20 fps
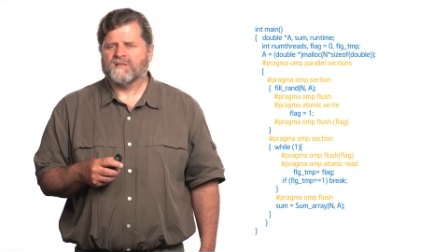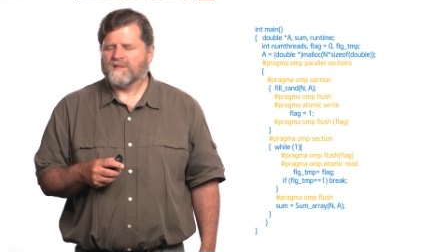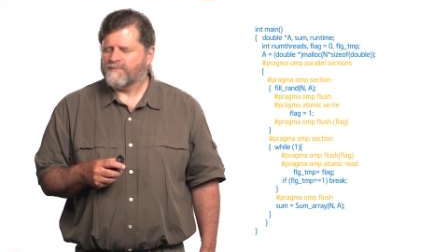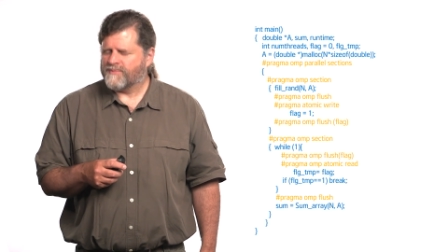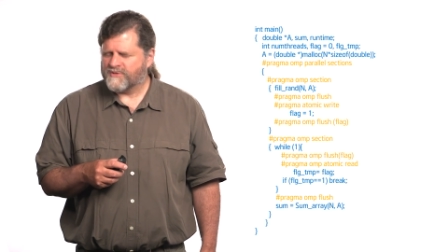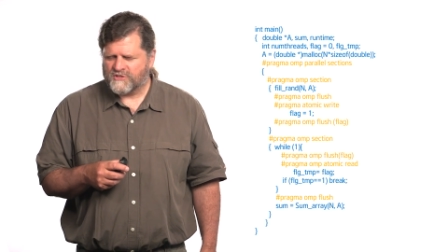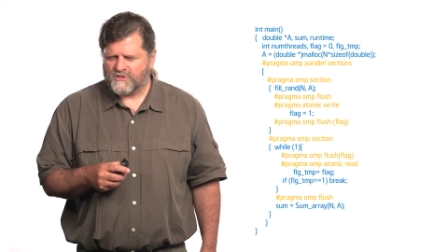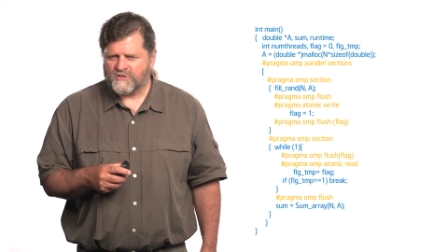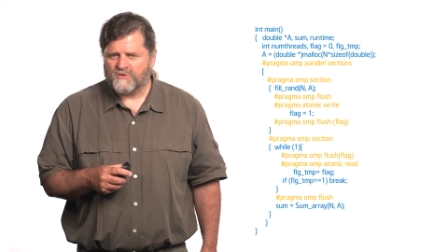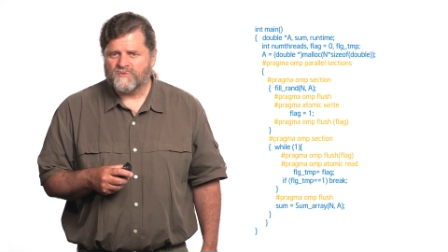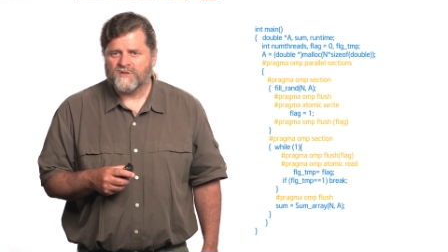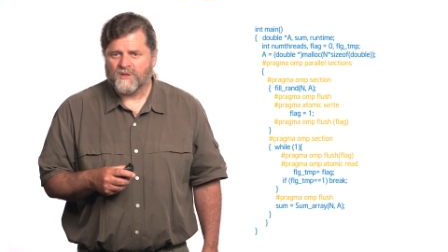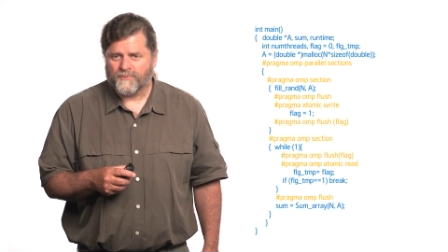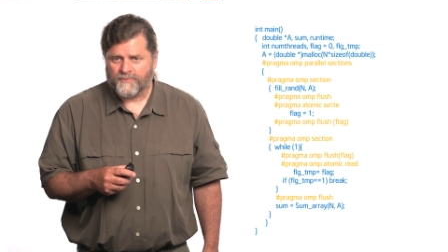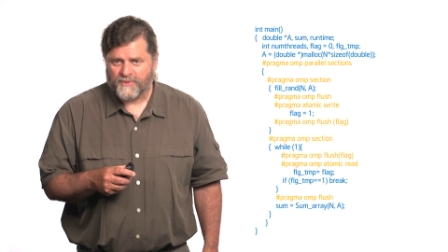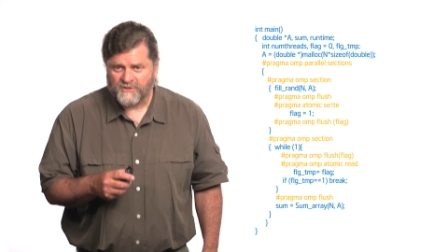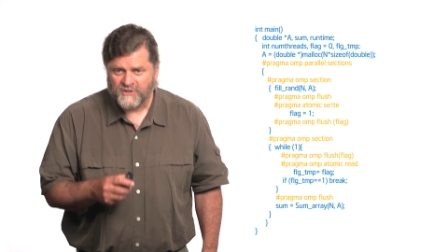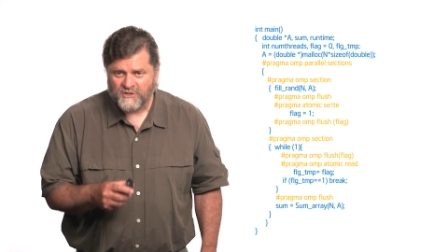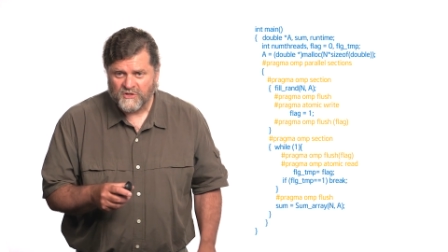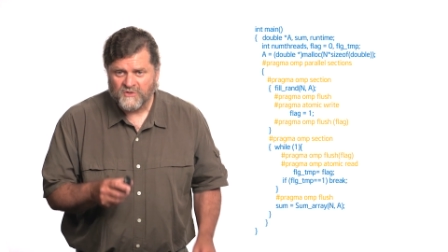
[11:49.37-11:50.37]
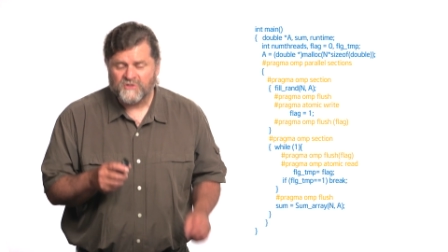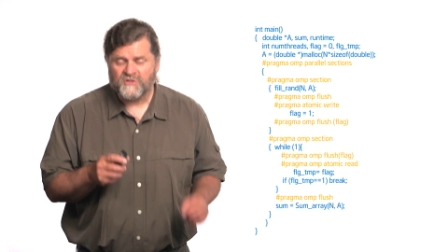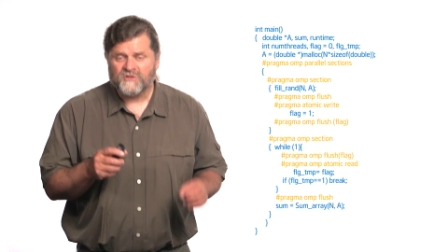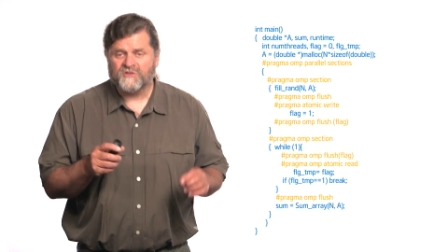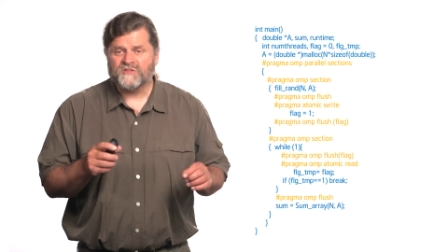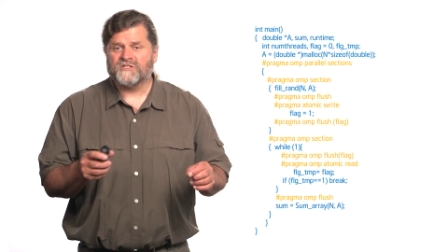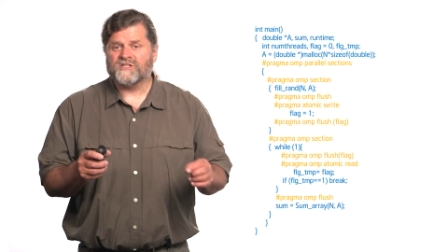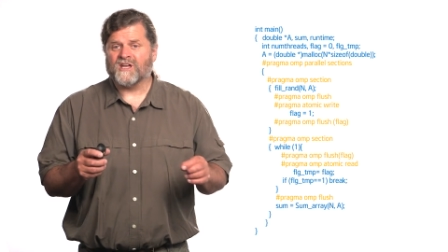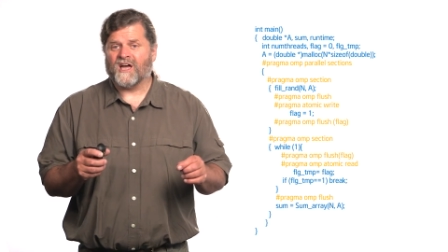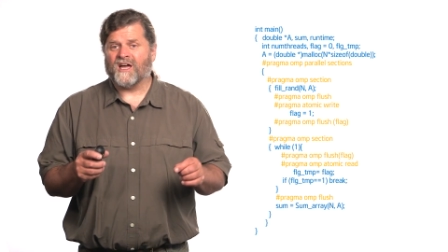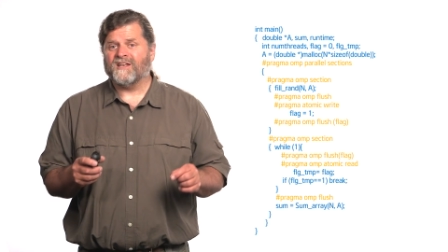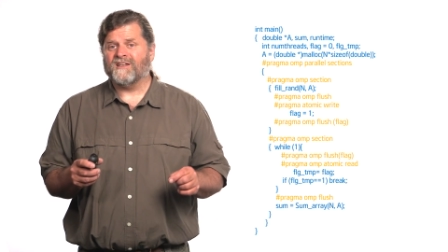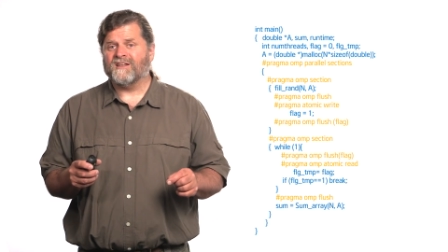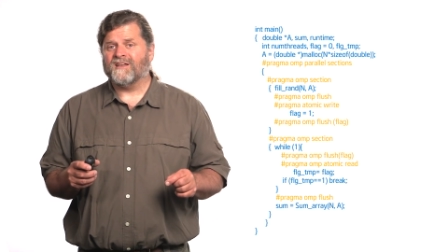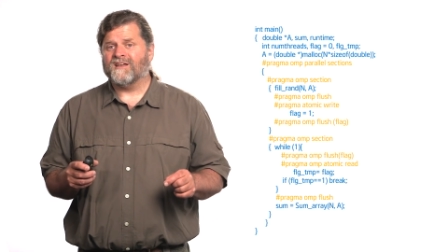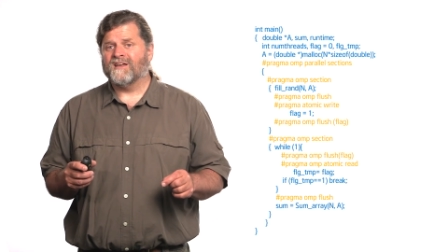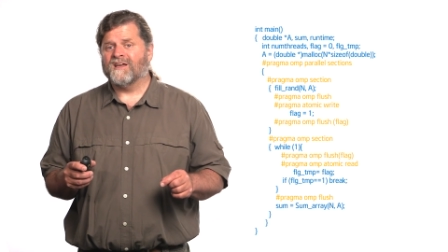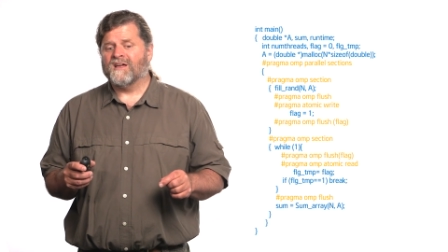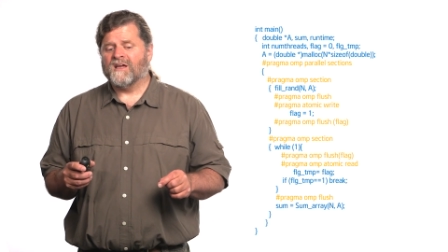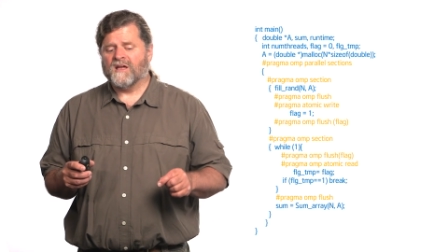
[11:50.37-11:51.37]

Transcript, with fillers: the, produ the producer is done.